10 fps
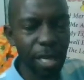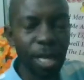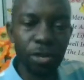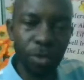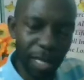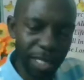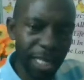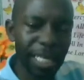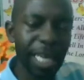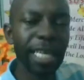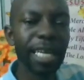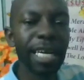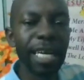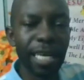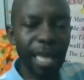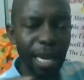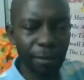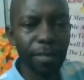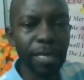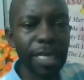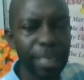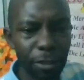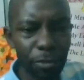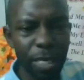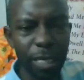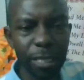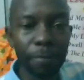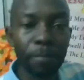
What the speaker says: You can just click and listen to it.